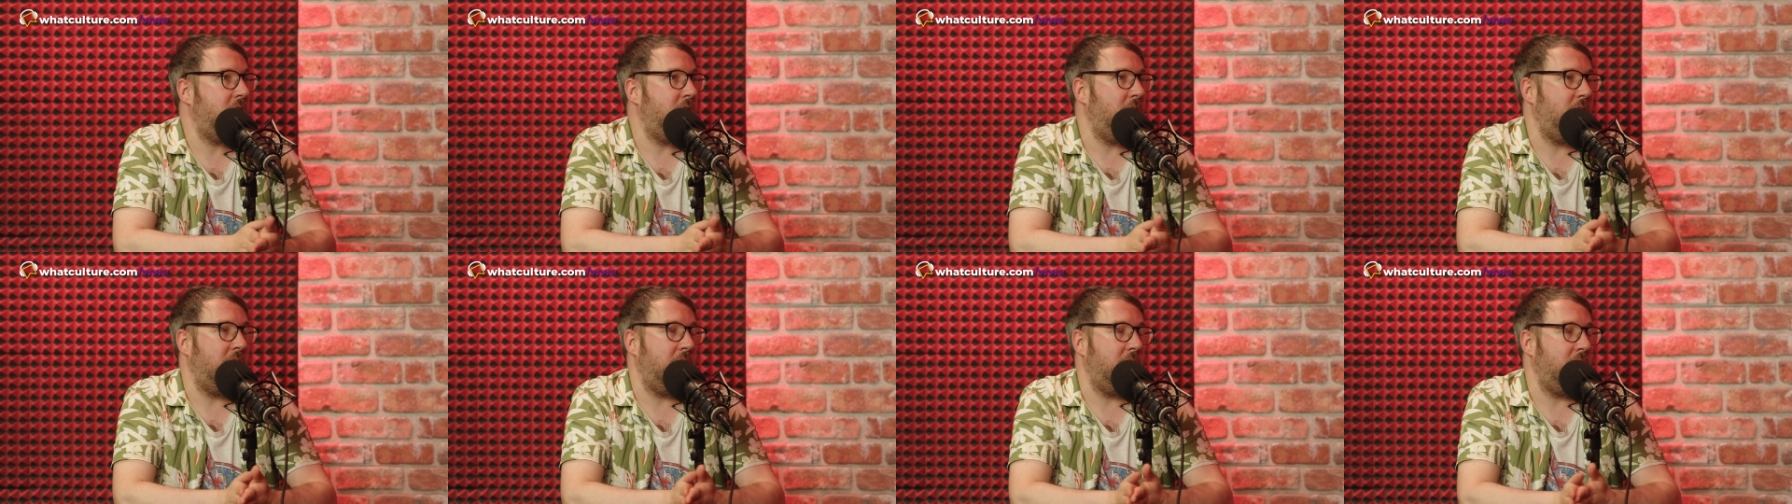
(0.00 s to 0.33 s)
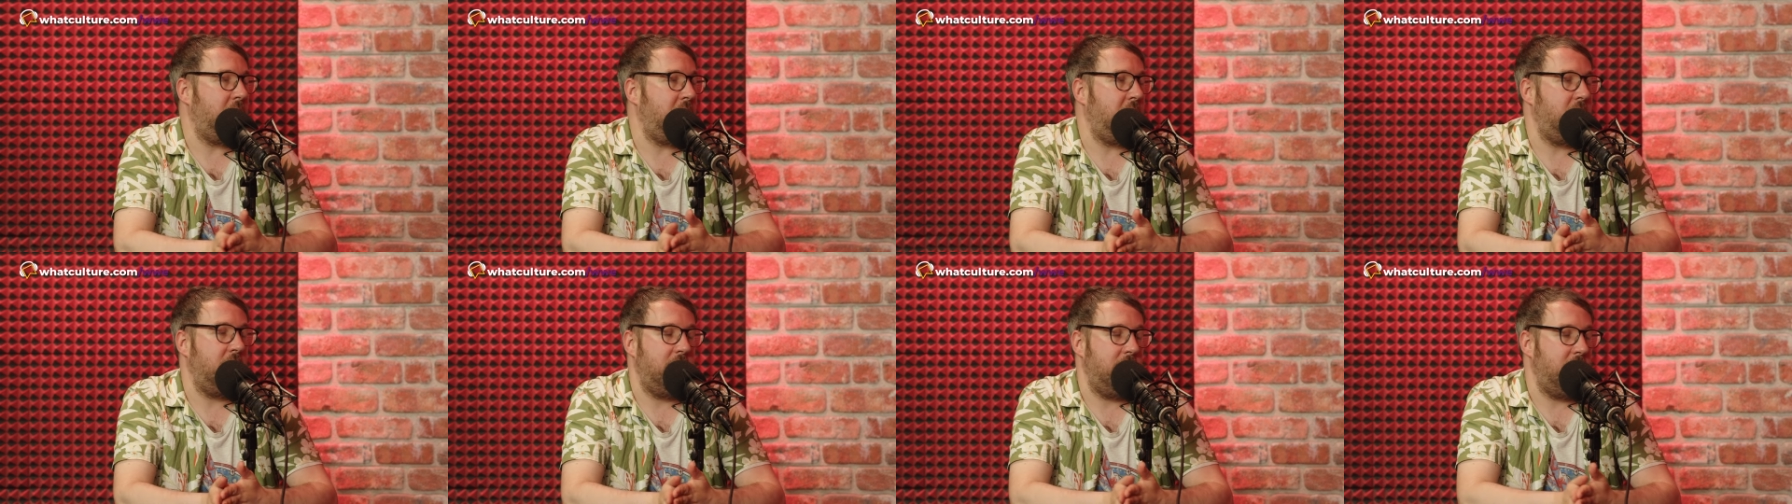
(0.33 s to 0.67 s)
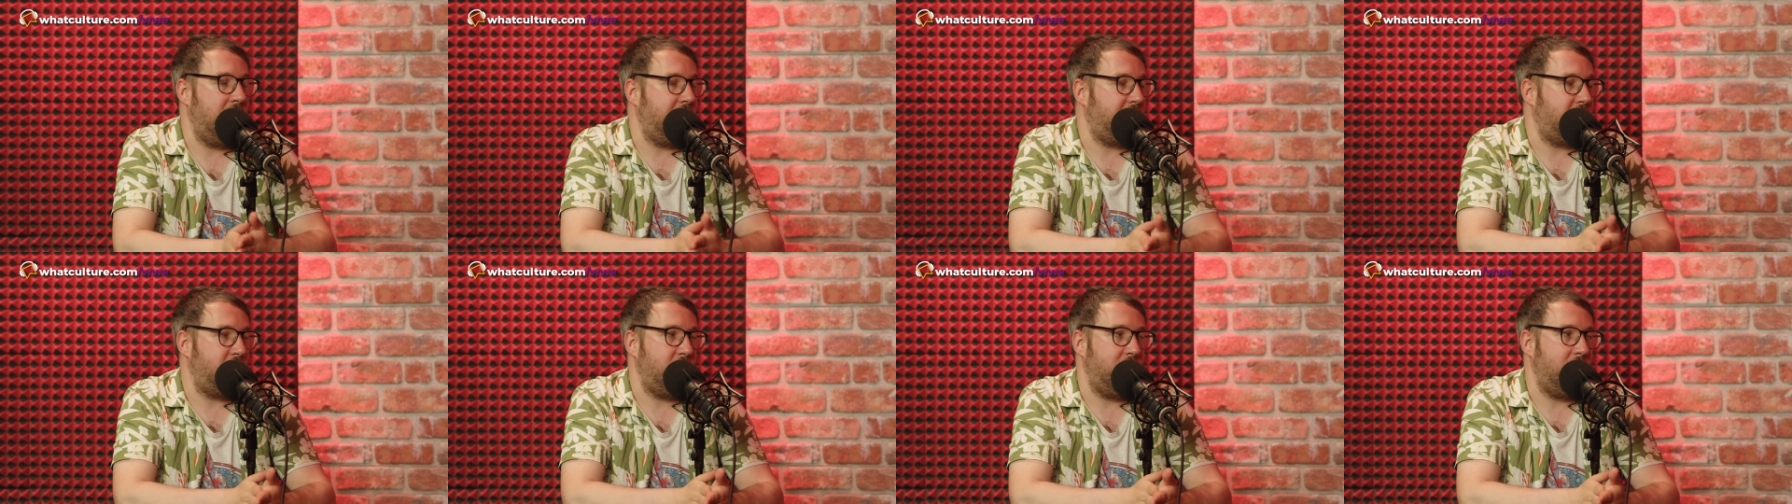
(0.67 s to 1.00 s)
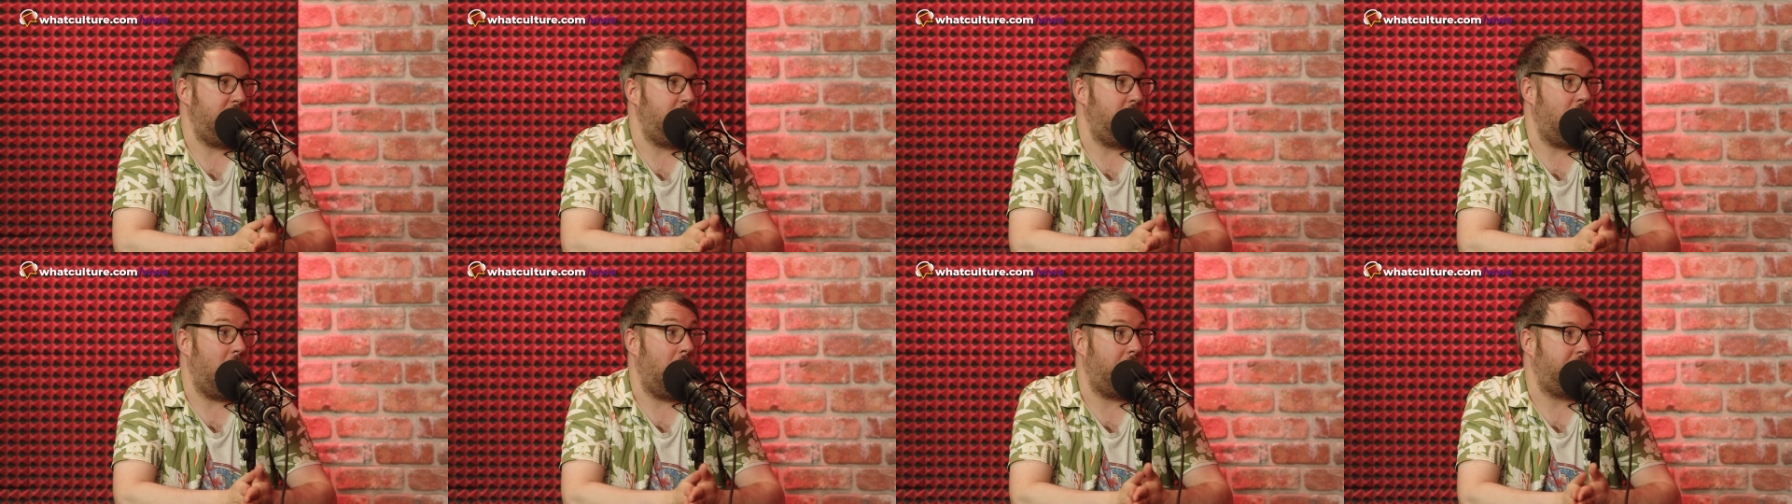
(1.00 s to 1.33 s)
you you never
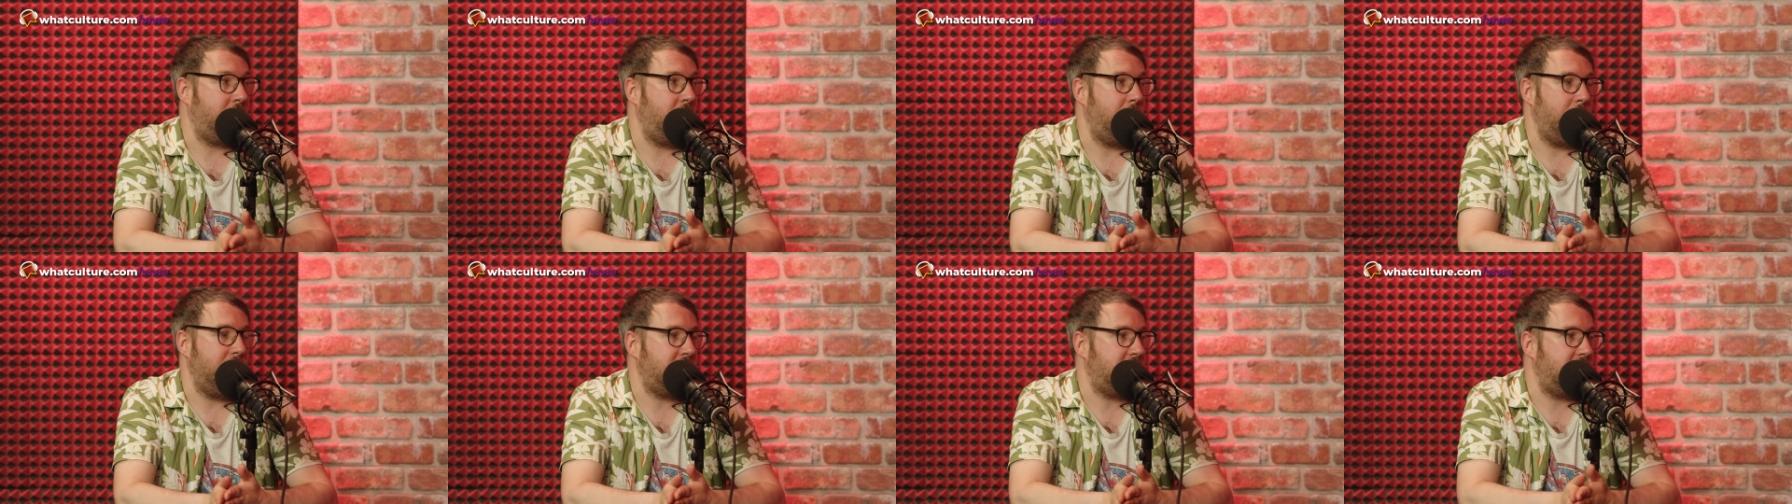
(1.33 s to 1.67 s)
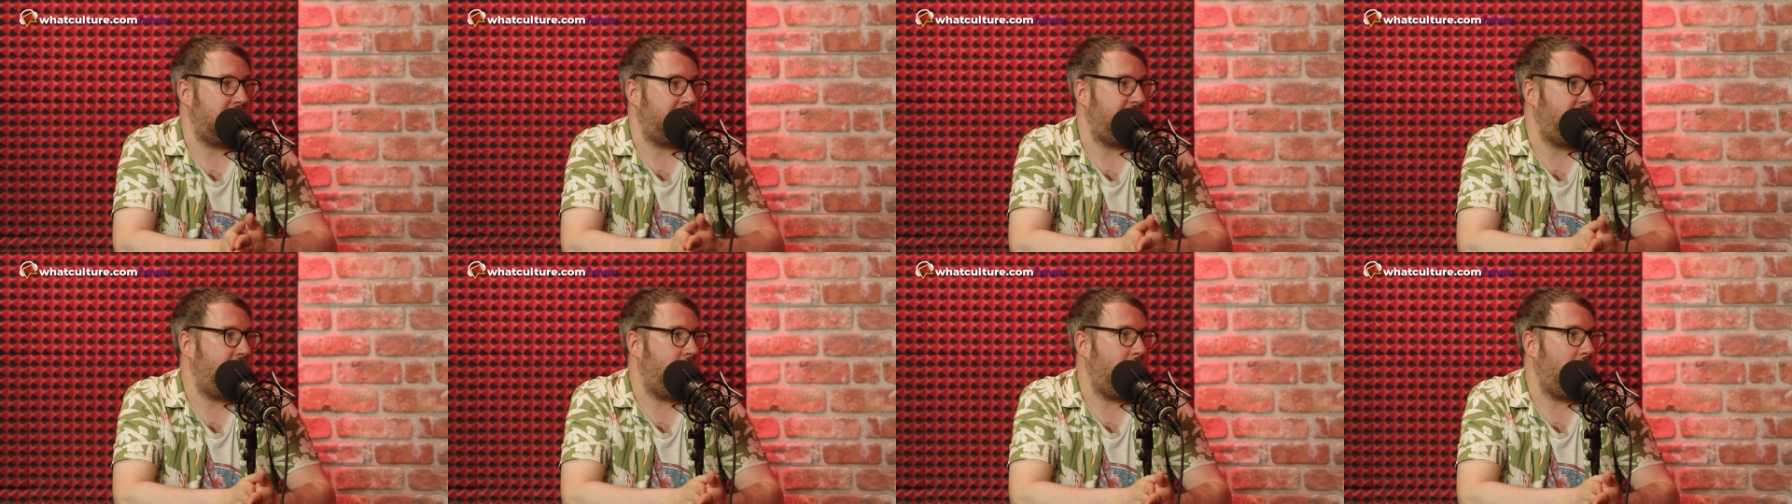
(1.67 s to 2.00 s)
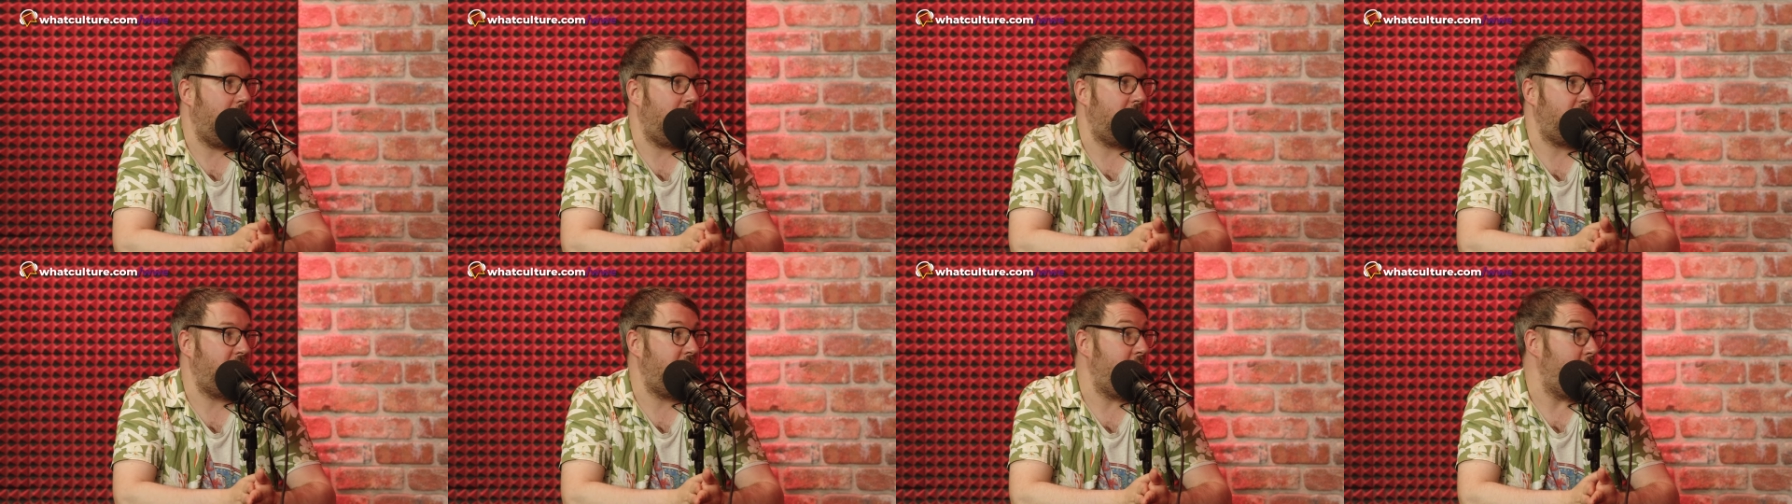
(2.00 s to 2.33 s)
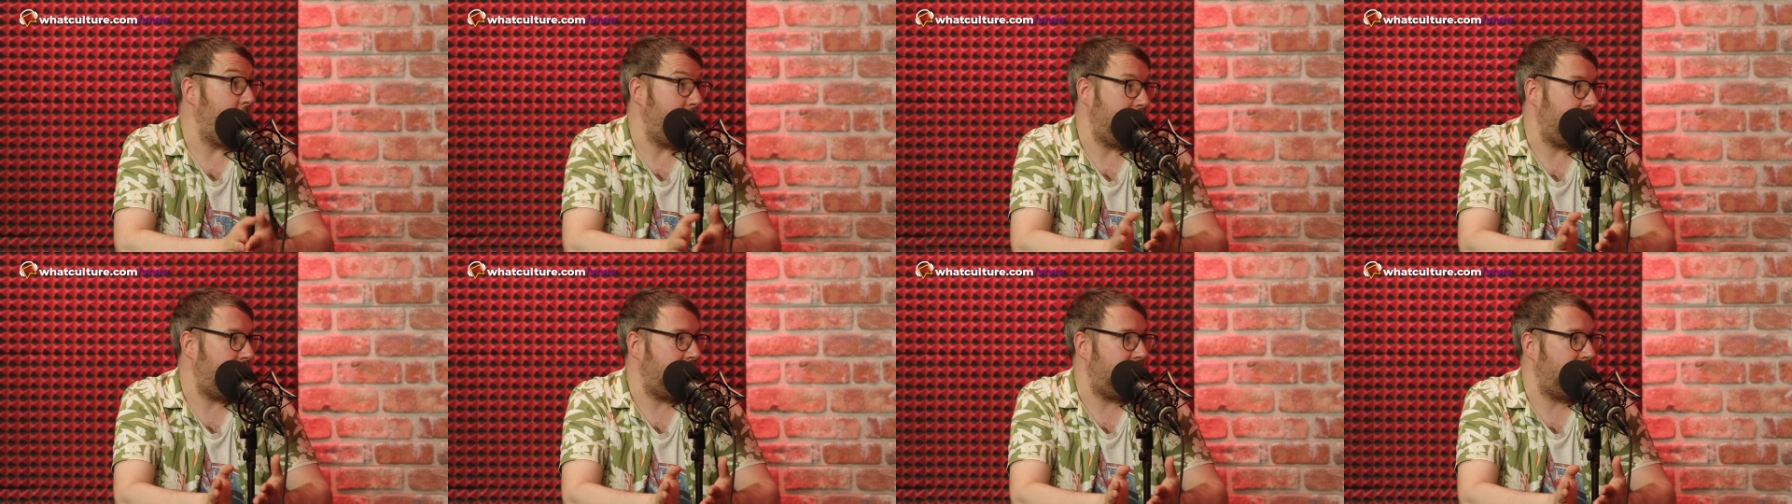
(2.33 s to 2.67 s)
really were optimistic for what
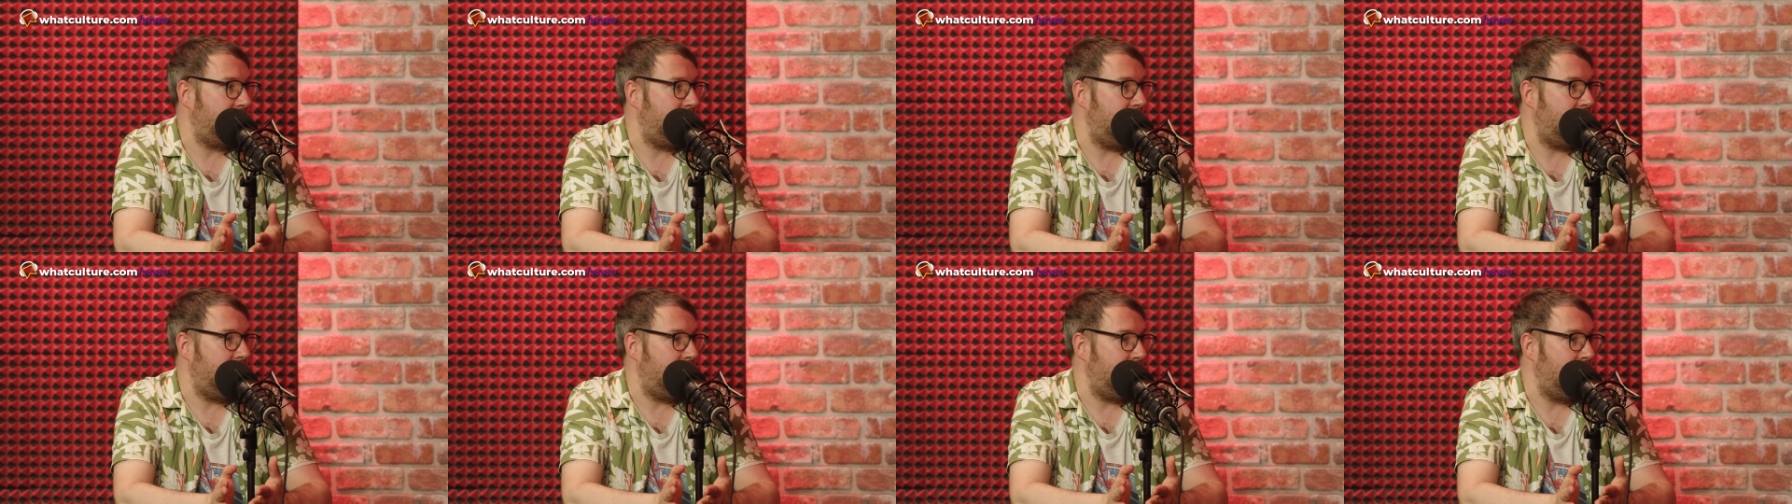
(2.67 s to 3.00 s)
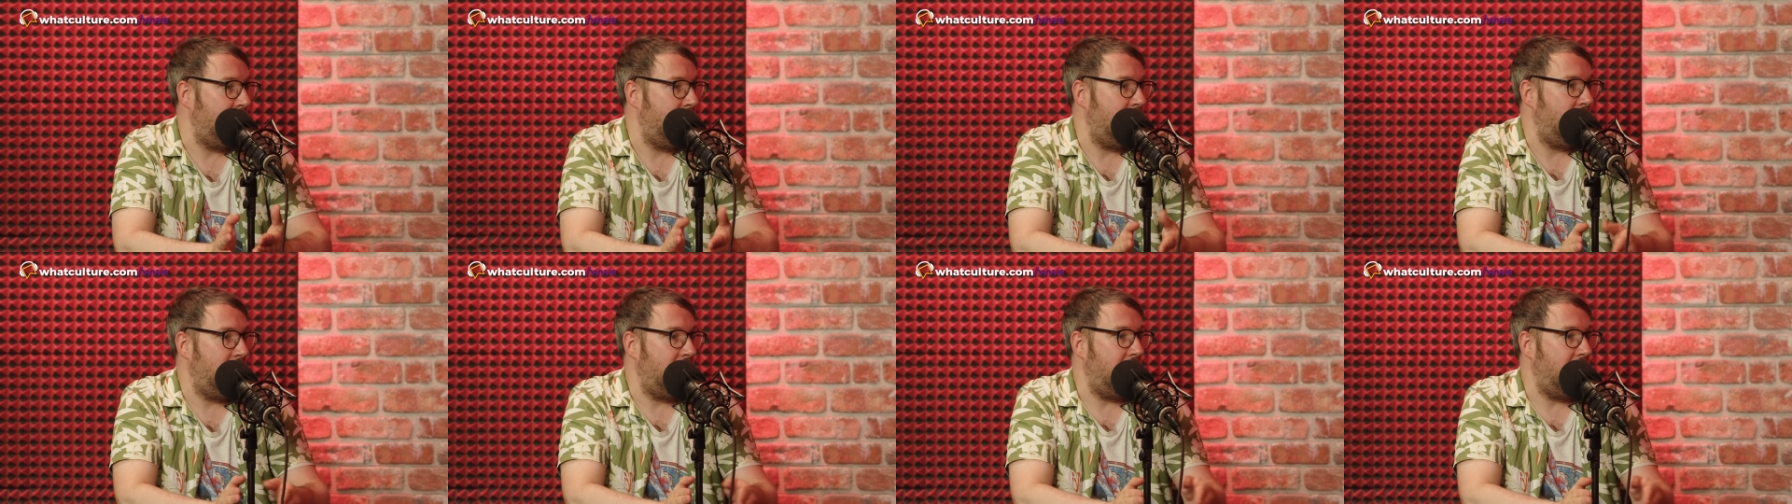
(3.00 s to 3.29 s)
Rowan could do.